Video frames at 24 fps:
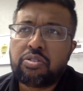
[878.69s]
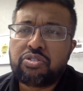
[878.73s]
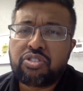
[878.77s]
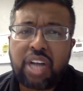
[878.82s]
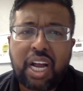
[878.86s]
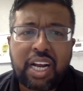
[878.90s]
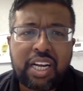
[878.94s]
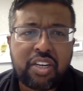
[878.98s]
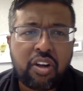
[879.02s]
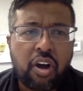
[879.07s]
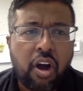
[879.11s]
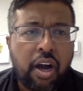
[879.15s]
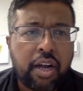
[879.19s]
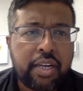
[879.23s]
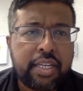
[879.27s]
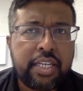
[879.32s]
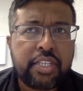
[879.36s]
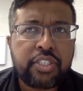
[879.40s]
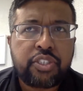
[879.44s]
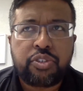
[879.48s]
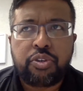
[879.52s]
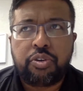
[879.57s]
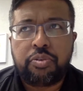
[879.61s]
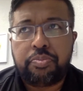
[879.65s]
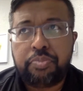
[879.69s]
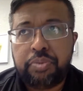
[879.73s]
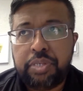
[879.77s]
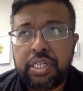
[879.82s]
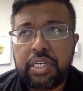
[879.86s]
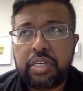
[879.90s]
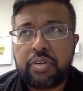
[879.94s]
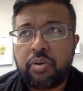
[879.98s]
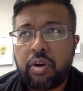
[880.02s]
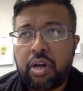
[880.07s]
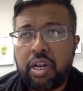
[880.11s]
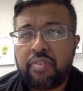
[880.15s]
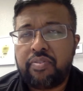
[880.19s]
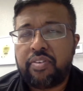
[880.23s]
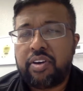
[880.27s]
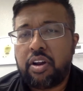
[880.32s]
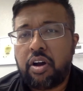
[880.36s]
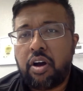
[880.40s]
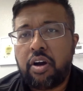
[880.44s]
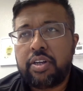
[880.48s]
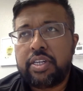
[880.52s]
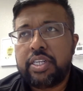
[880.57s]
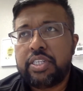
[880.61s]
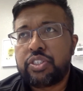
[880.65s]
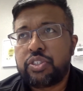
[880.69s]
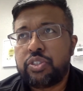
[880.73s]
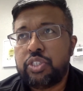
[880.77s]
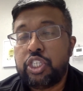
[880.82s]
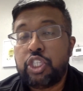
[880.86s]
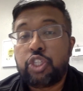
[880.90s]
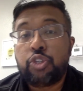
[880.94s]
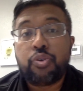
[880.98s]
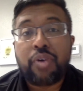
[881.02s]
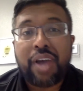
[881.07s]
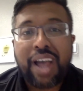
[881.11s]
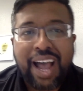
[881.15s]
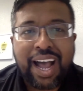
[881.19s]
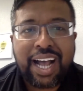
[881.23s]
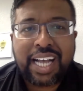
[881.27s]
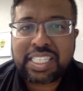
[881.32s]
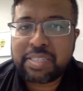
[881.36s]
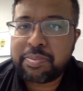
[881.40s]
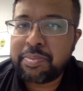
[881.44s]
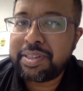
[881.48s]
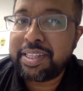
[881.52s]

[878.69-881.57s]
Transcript: target audience, or pre-qualified audience need to ask,